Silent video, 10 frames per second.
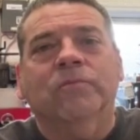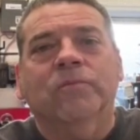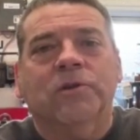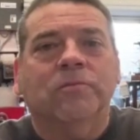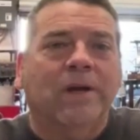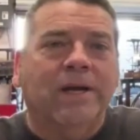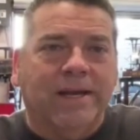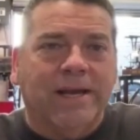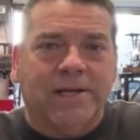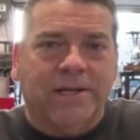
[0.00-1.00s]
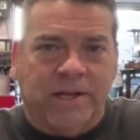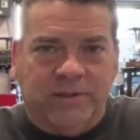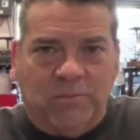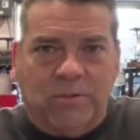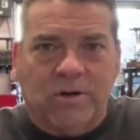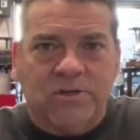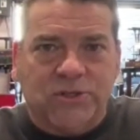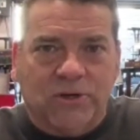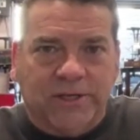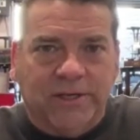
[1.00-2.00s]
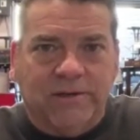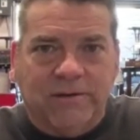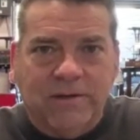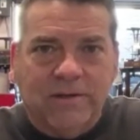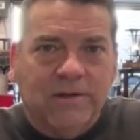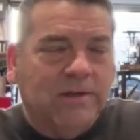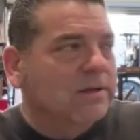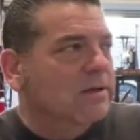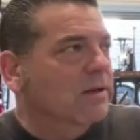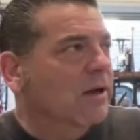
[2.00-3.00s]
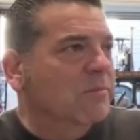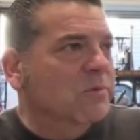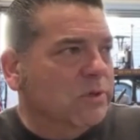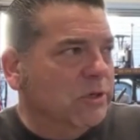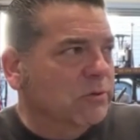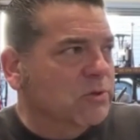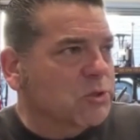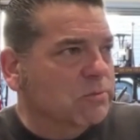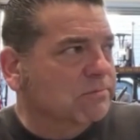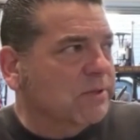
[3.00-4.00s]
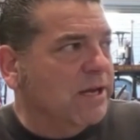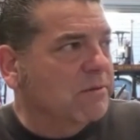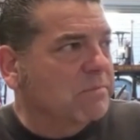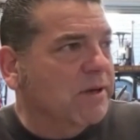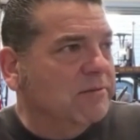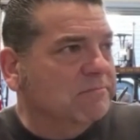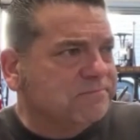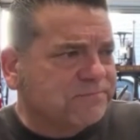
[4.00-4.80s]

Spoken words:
with my dad in that Lepard circuit. It was campaigned